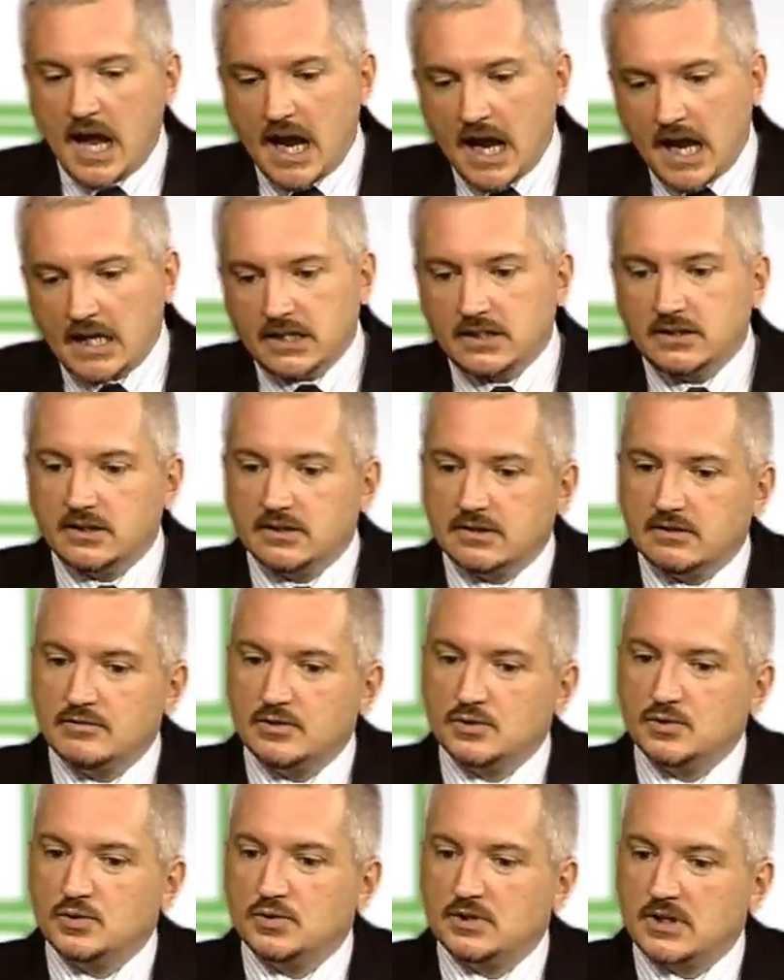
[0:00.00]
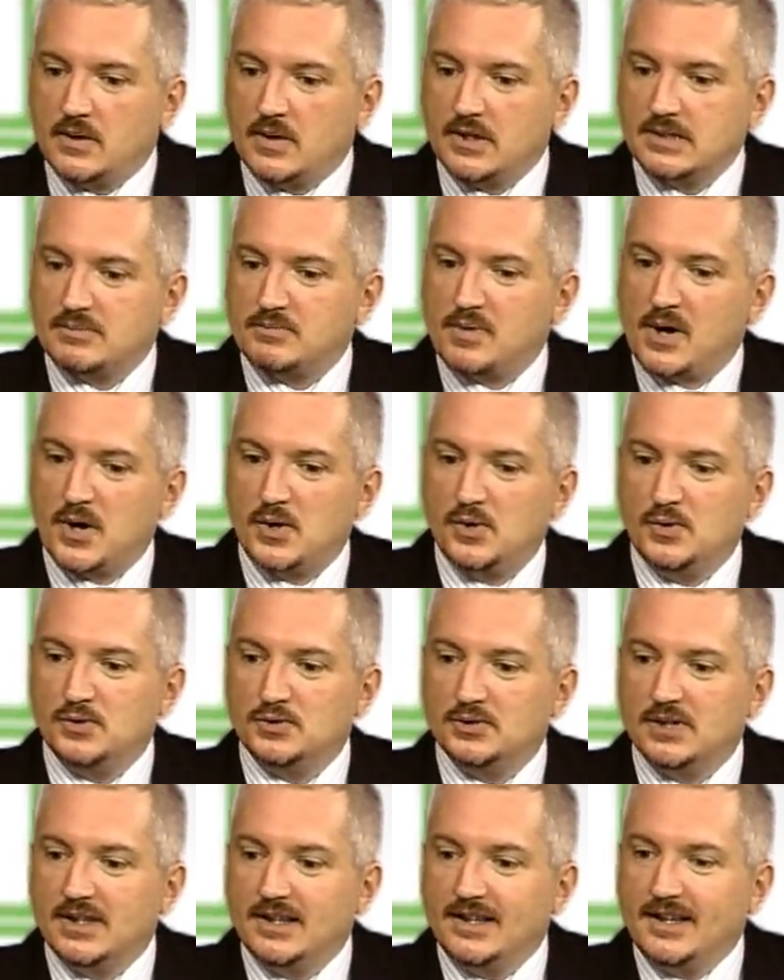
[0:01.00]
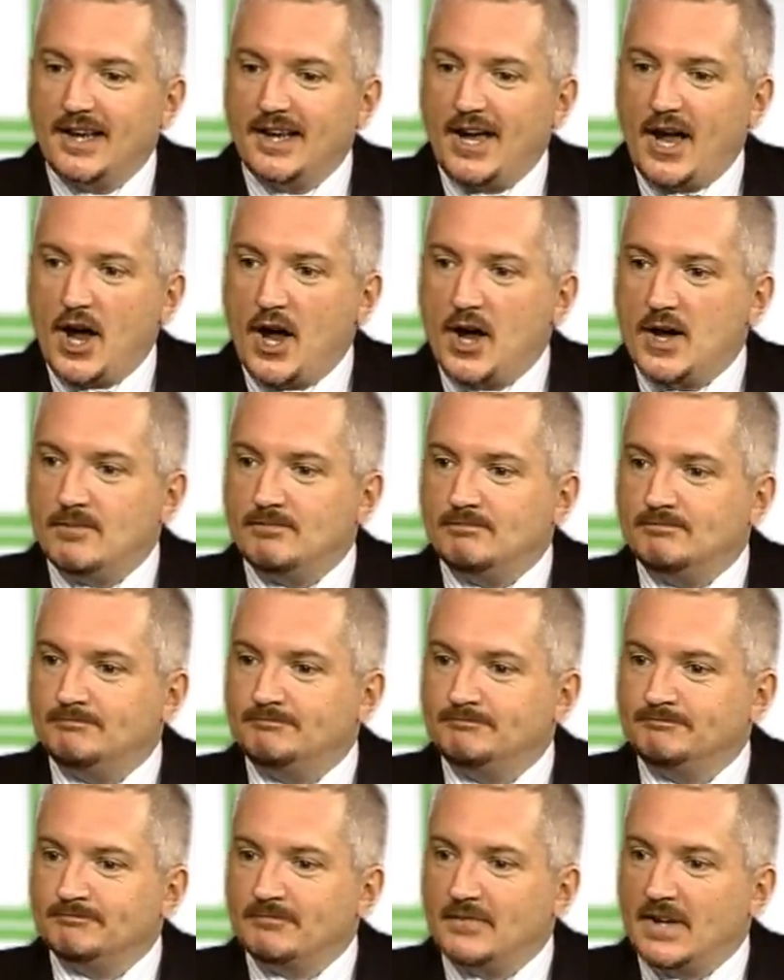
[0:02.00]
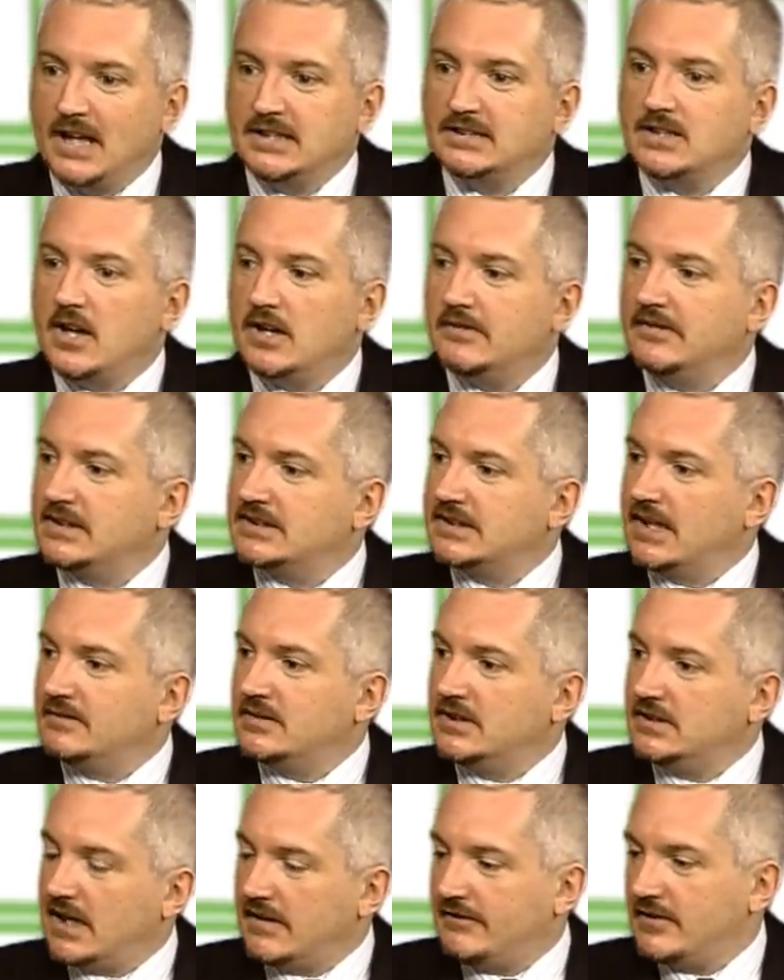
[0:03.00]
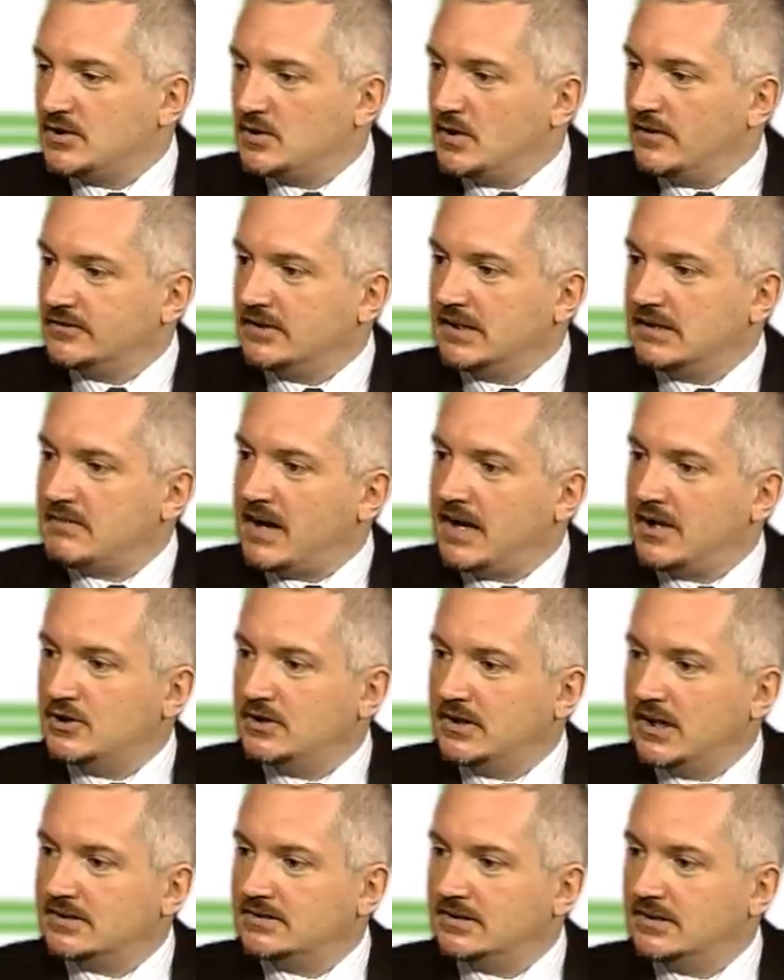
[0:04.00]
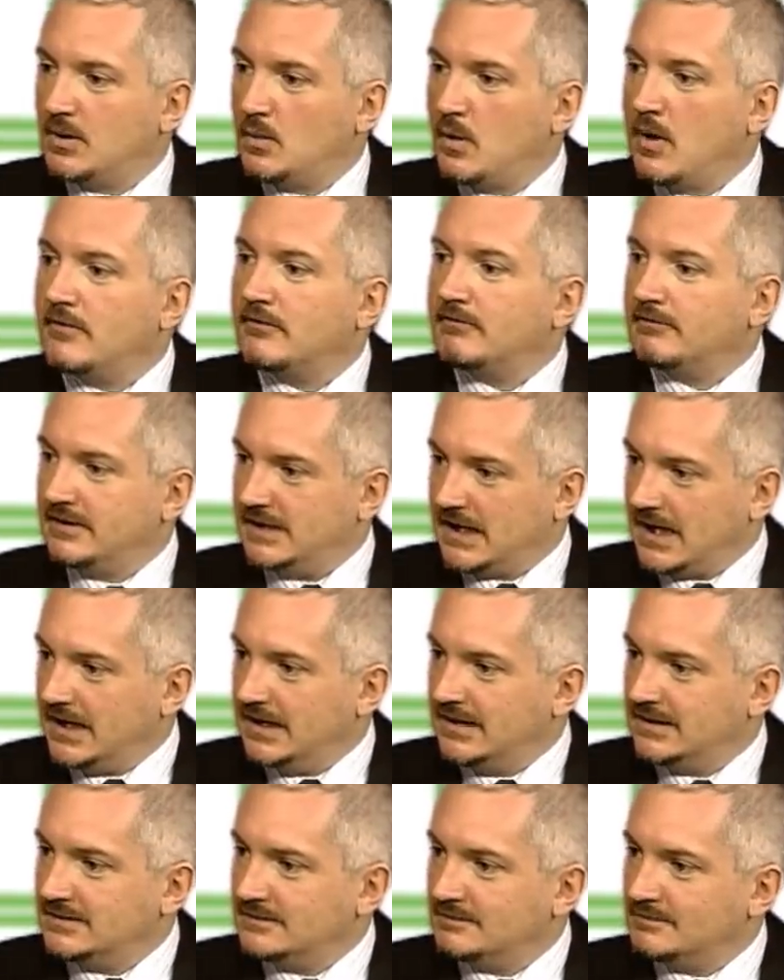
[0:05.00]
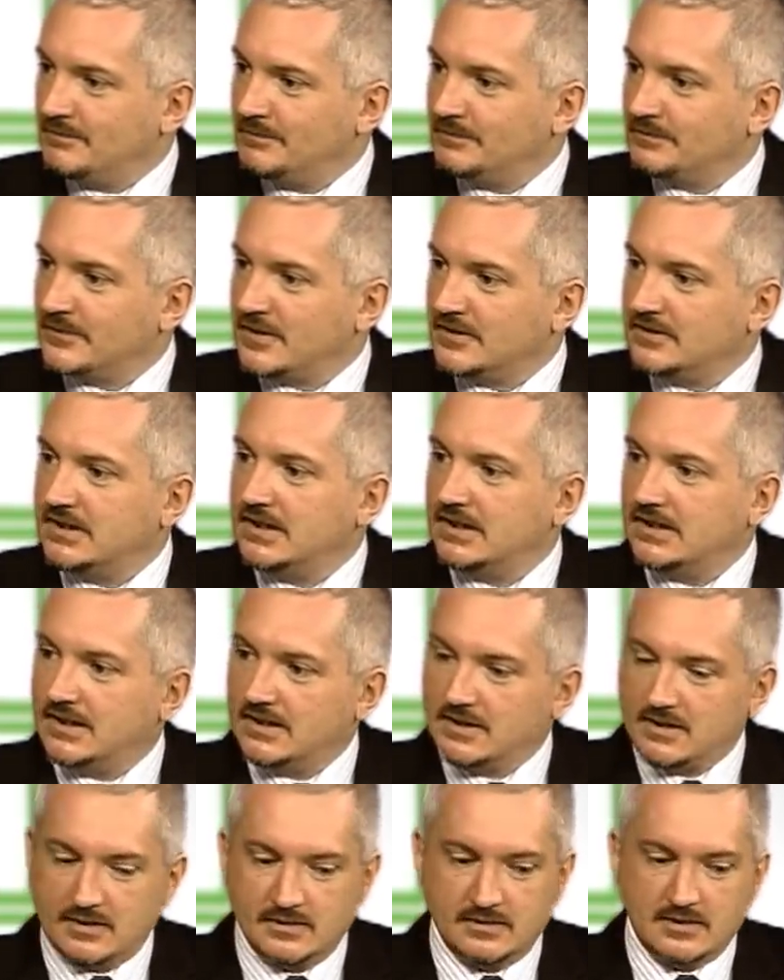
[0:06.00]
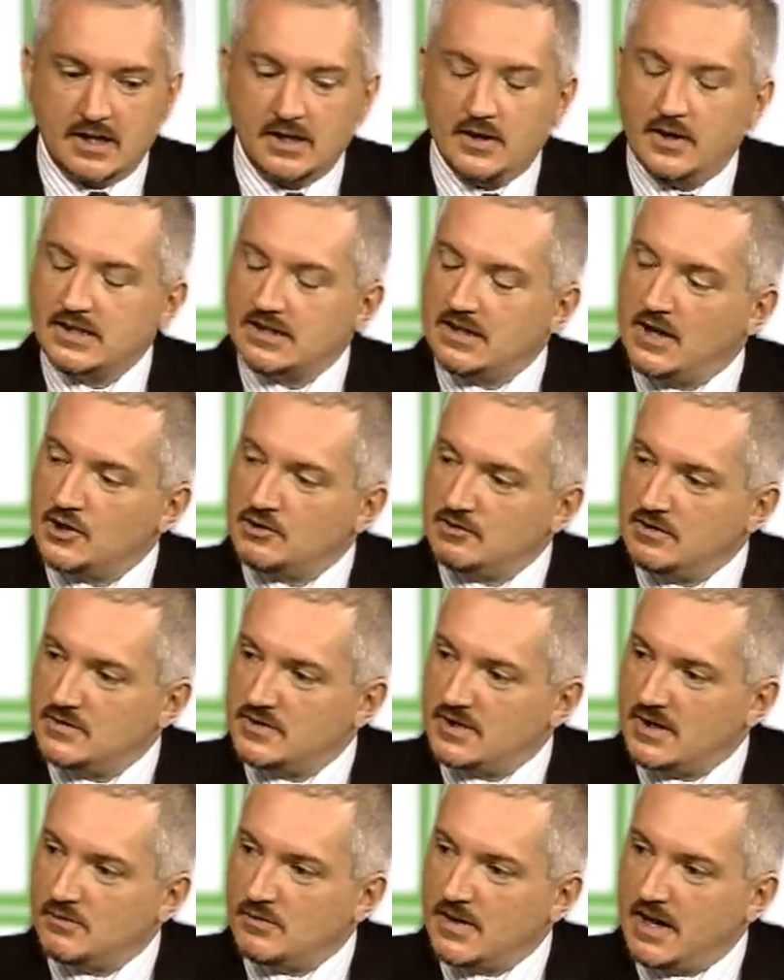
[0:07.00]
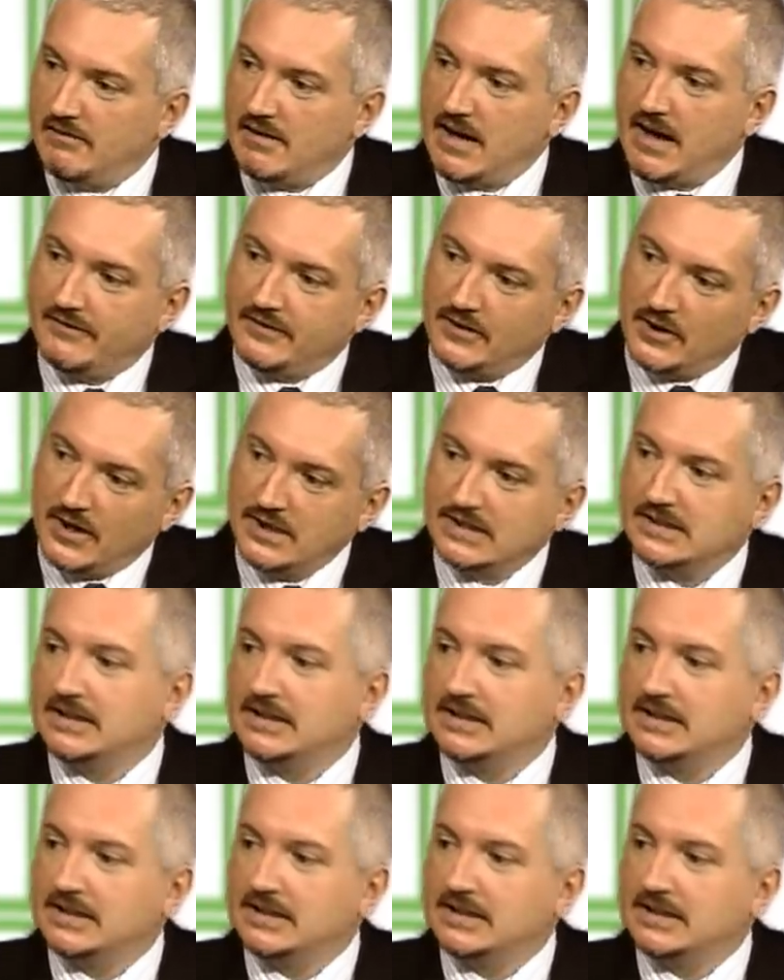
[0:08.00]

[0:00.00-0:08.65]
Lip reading: And there is also, I suppose, it's kind of accepted that every so often the manager gets to go off for a day and sit in a nice classroom somewhere and have a nice